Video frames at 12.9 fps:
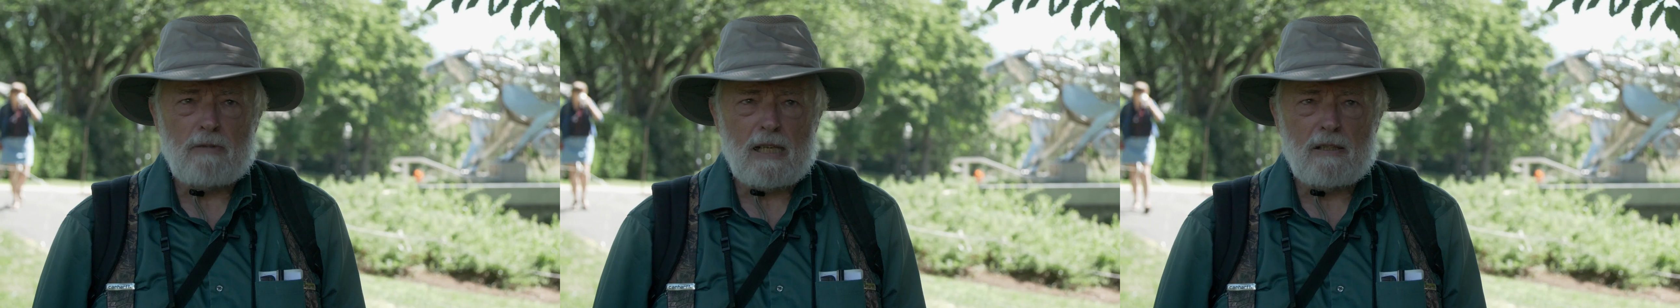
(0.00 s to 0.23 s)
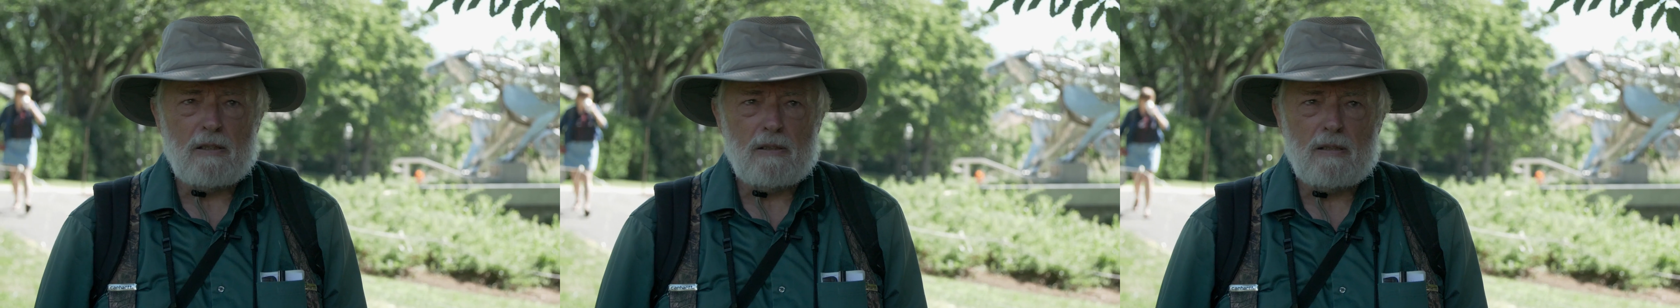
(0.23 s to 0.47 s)

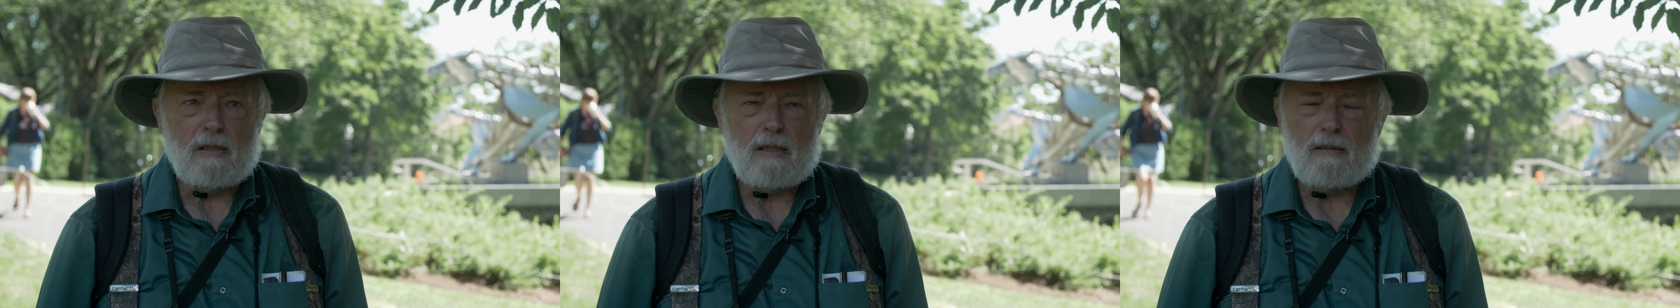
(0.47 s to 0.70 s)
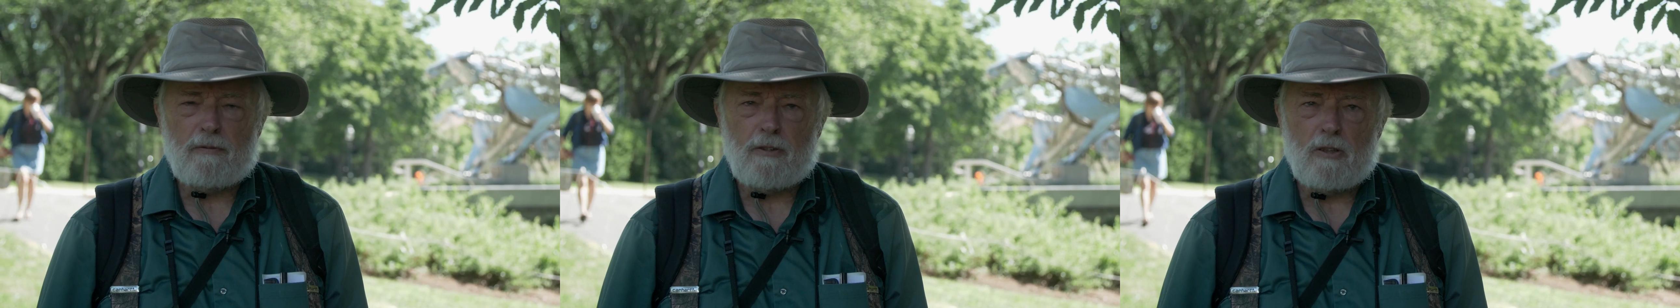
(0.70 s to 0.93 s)
record
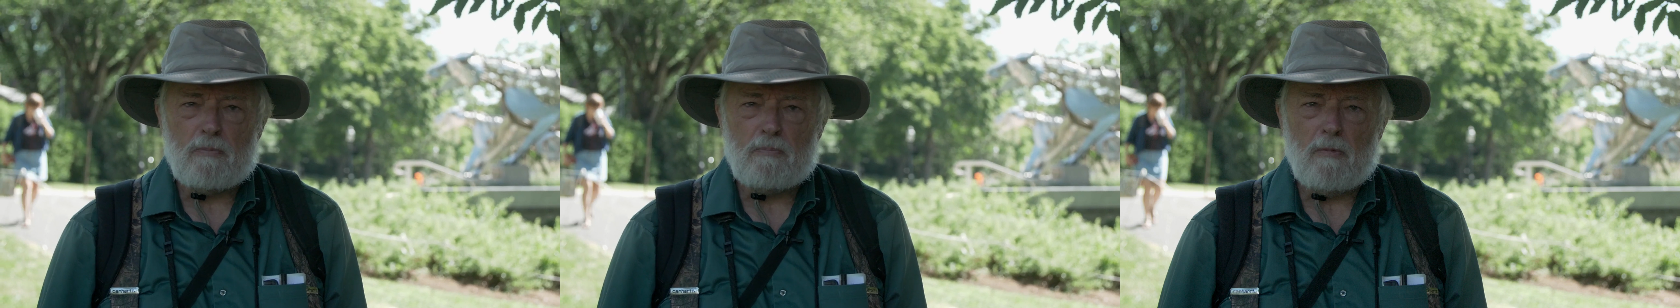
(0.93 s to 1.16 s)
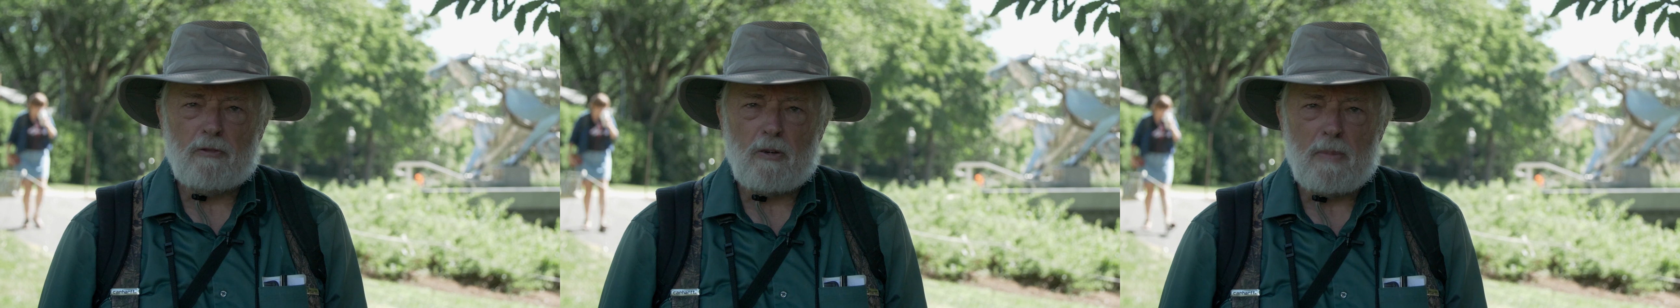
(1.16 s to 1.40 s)
for,
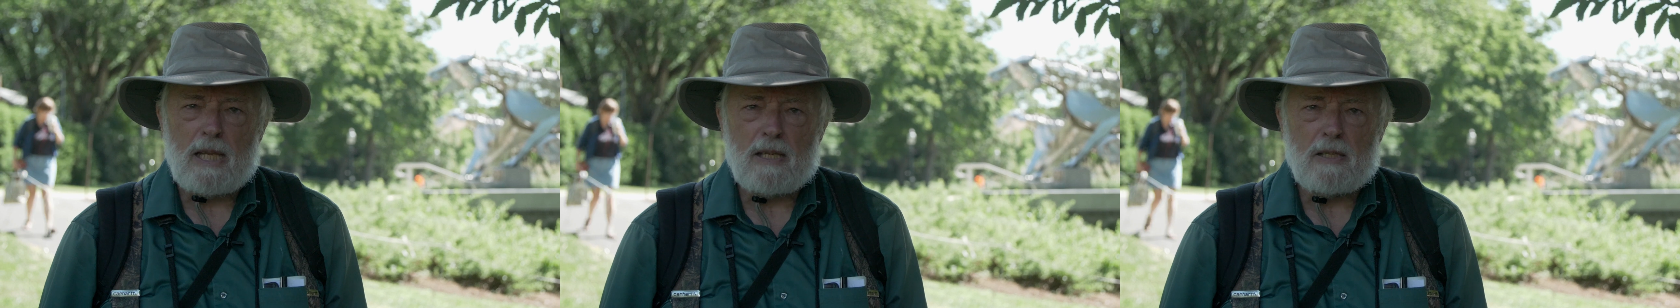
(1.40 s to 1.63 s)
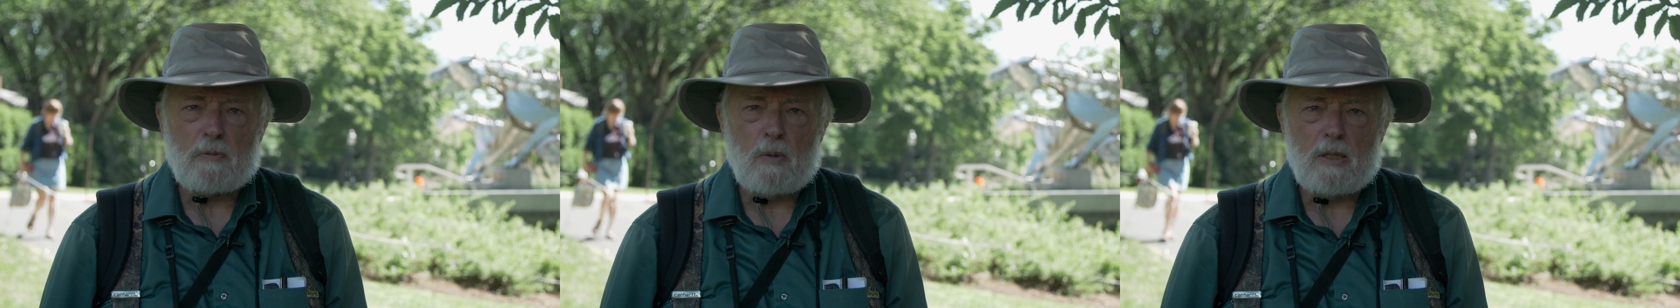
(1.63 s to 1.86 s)
for me
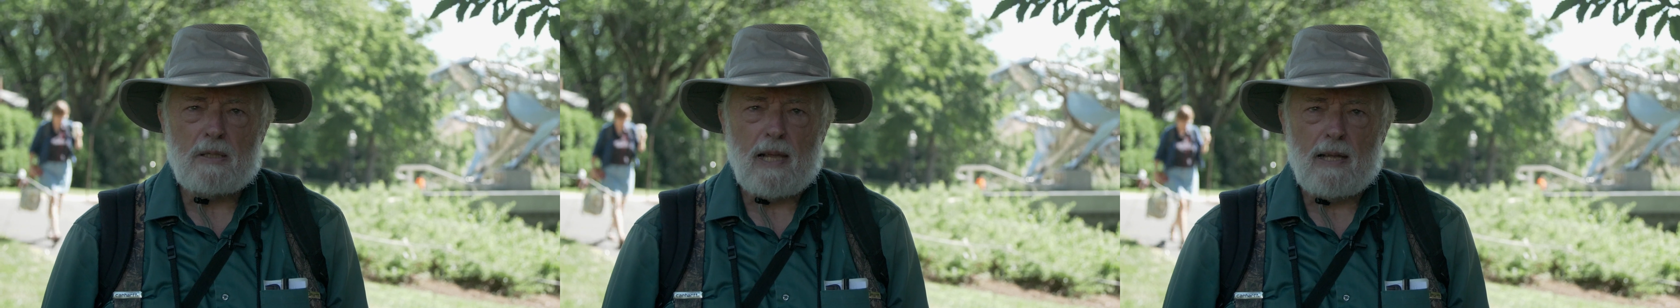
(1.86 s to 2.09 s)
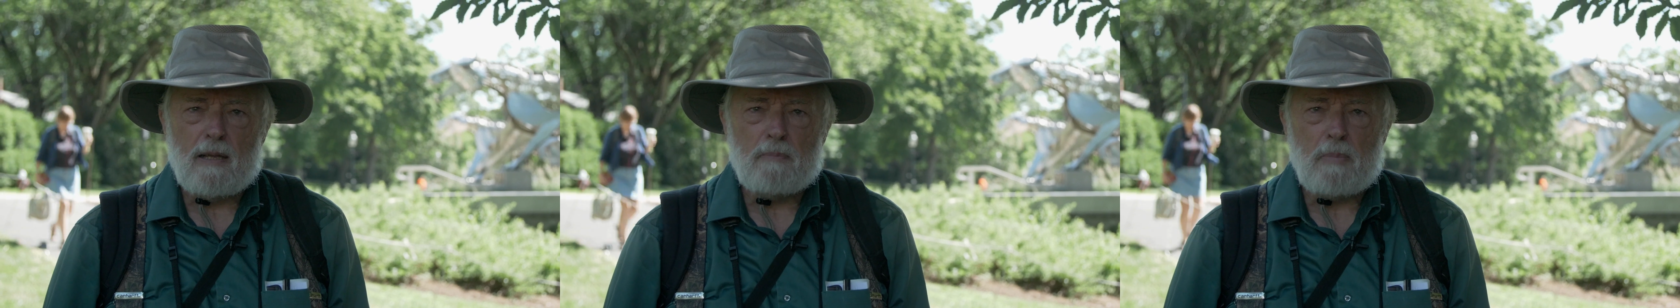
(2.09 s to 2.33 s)
is one
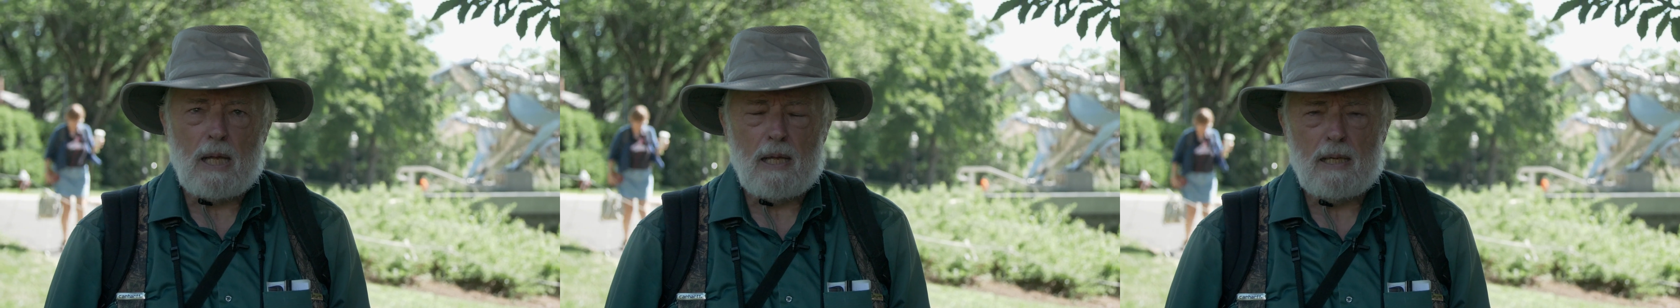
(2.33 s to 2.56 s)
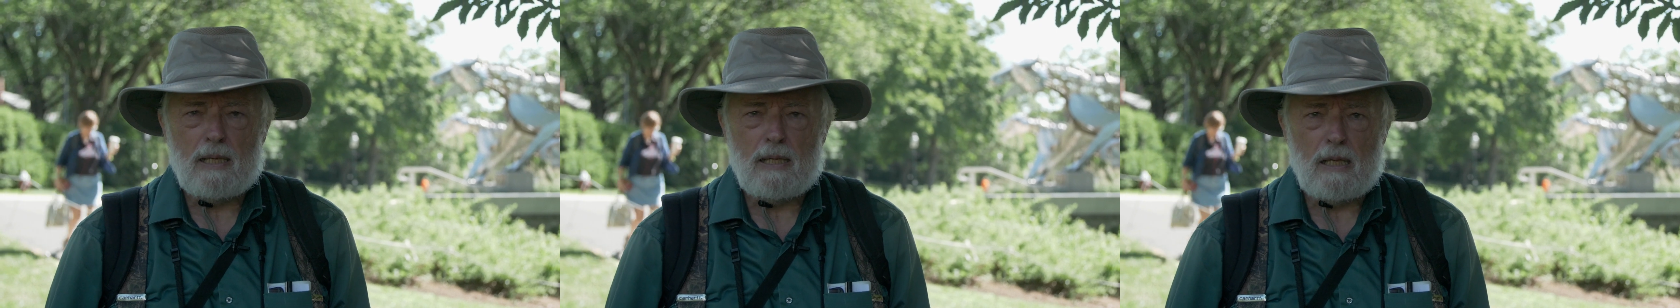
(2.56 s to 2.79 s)
down
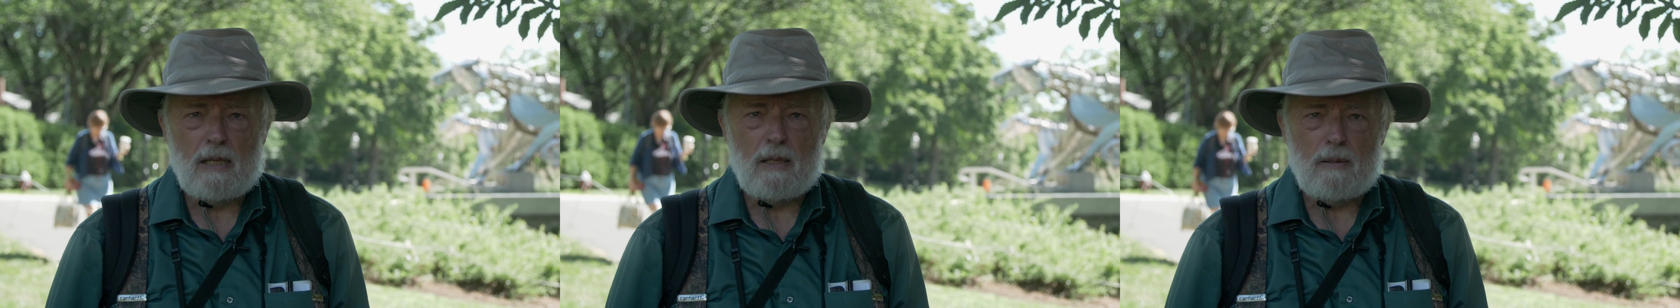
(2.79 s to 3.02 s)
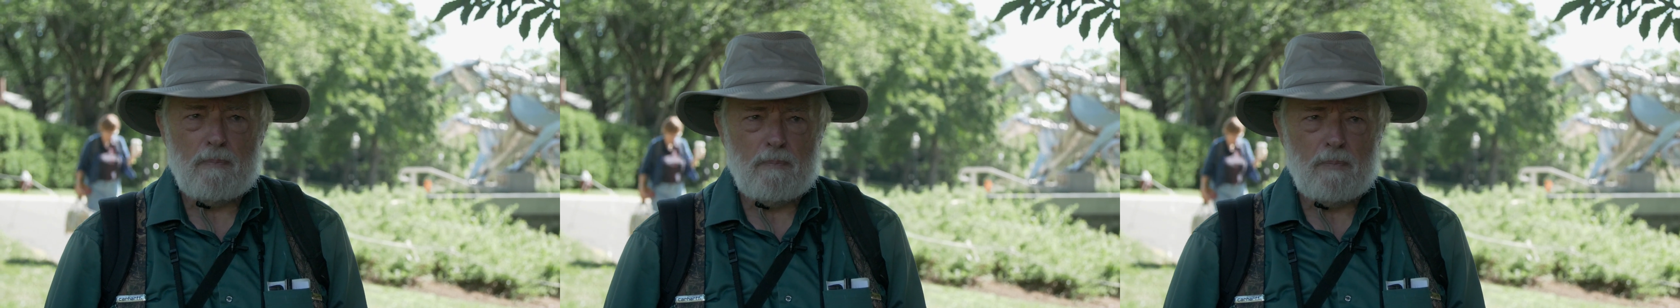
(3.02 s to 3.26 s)
by
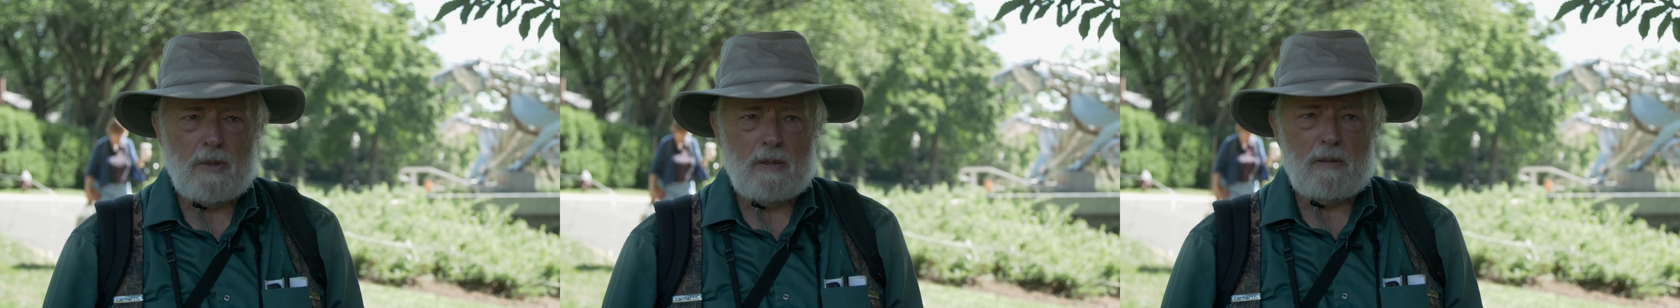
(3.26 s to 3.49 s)
um,